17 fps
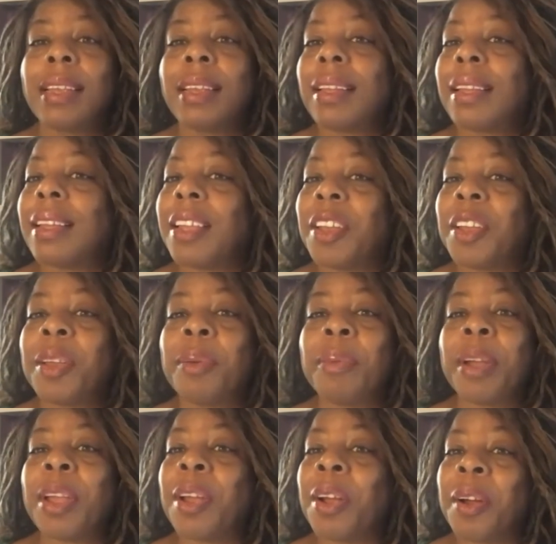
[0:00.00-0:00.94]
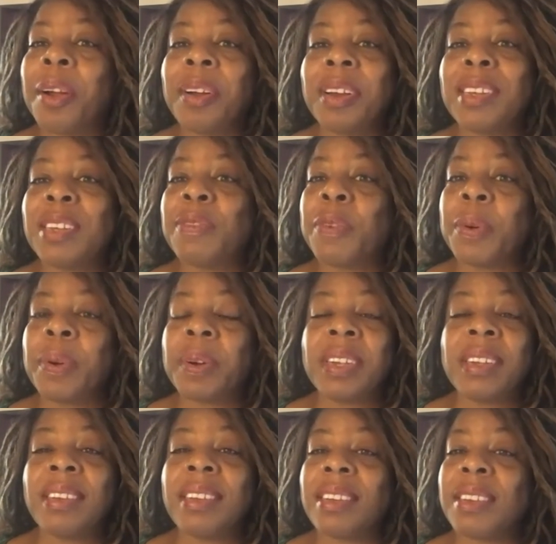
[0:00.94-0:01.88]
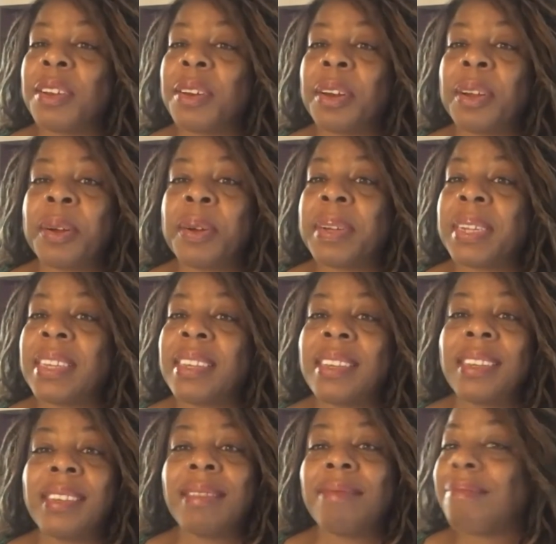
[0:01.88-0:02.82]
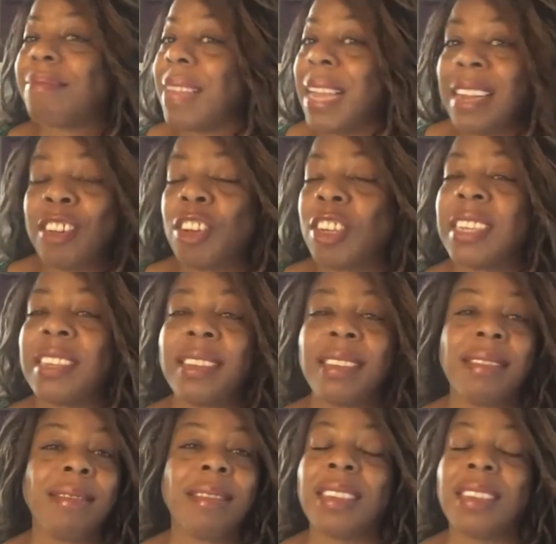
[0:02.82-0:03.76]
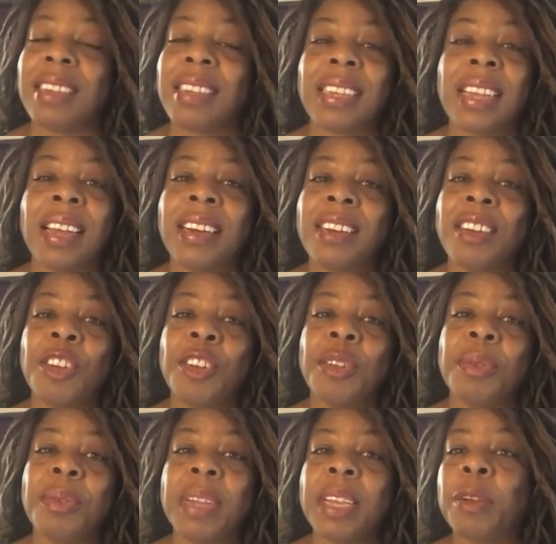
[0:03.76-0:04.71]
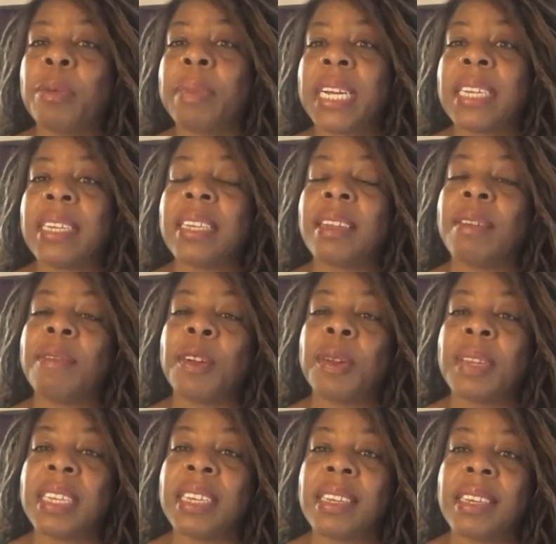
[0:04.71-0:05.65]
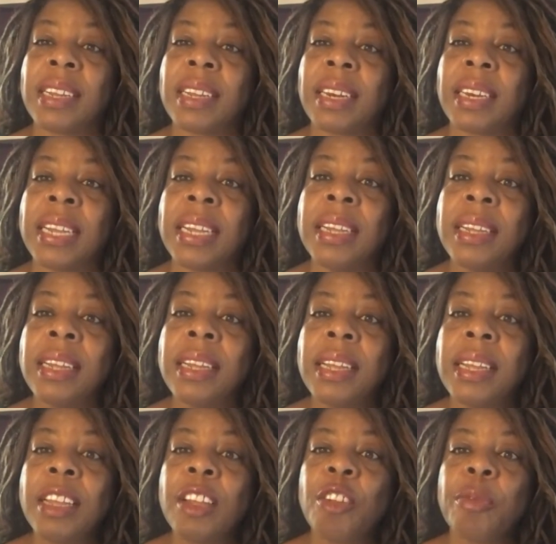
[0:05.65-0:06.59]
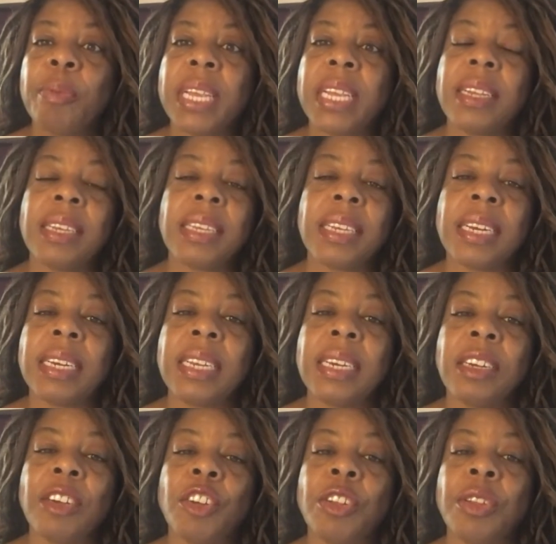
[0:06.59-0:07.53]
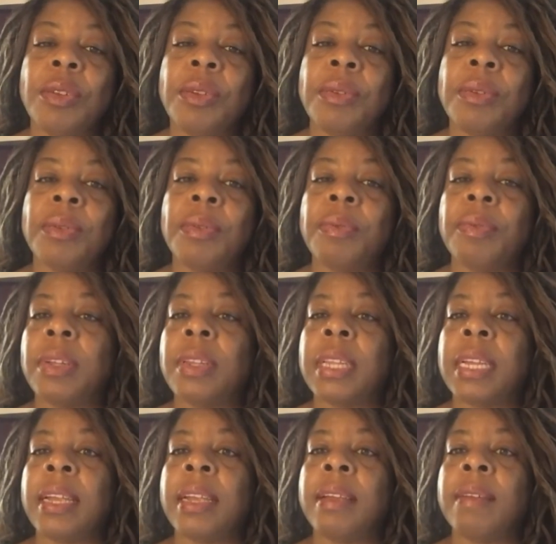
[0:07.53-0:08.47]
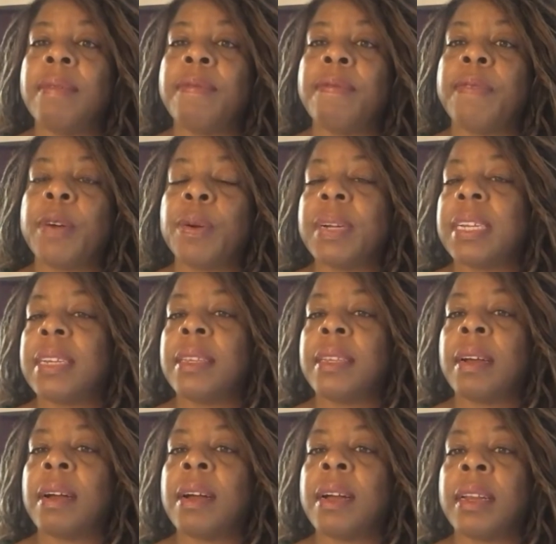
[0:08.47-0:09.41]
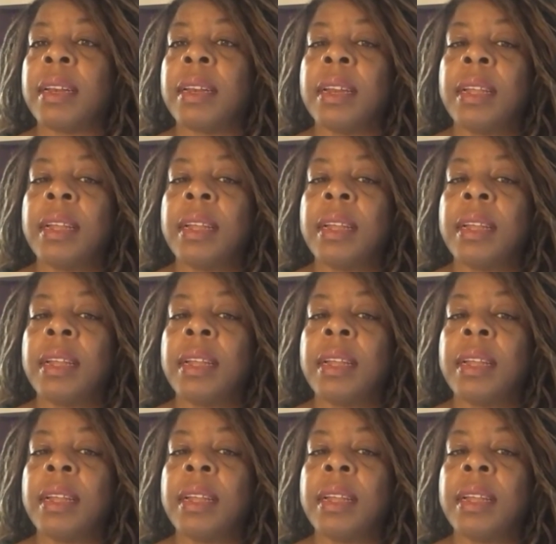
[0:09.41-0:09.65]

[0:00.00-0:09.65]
here we are, as far as, I just decided to heal myself holistically, because I needed to really focus on